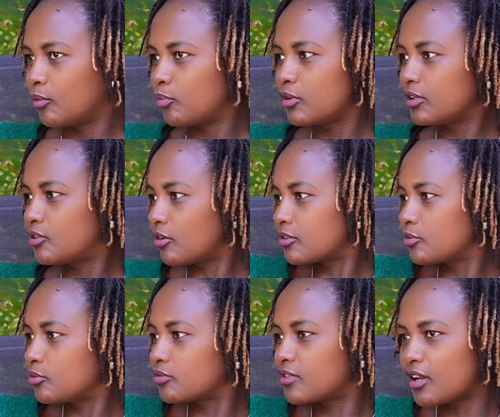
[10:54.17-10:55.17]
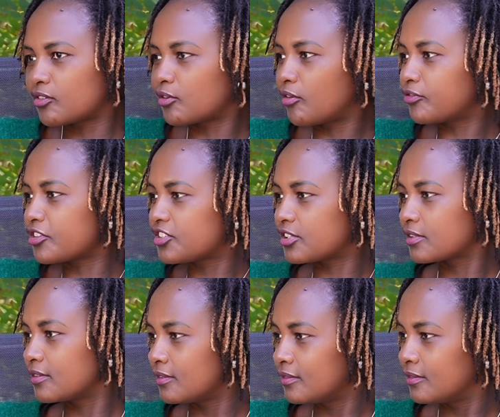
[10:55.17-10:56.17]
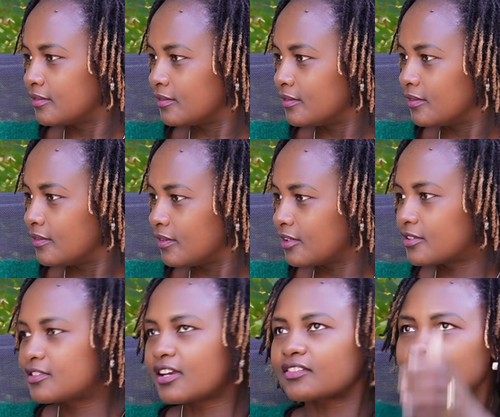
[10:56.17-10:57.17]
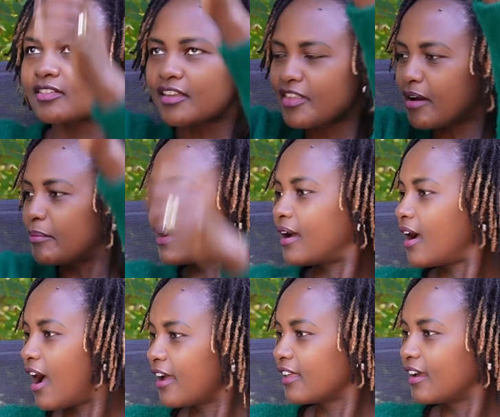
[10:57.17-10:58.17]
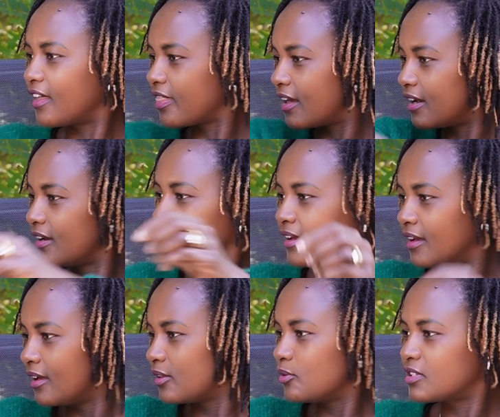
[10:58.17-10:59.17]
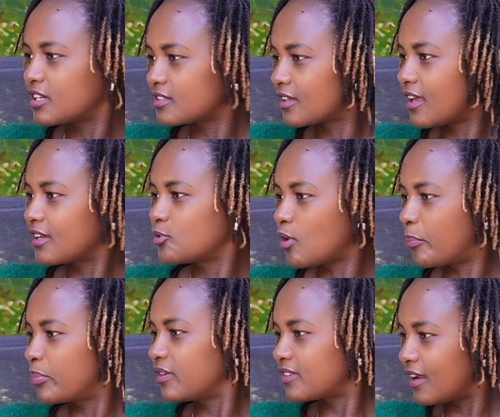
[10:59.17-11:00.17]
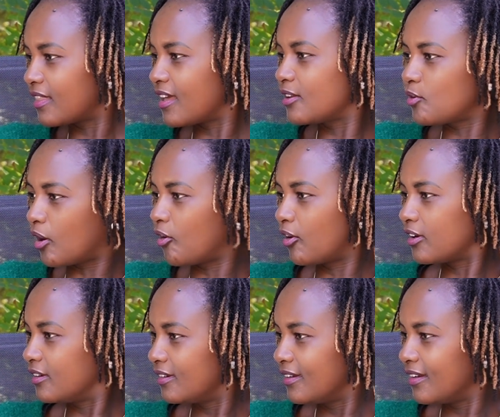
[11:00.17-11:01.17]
we don't use, there is no fridge. It's just the nyama hanging and then you just get your piece and then you're gone.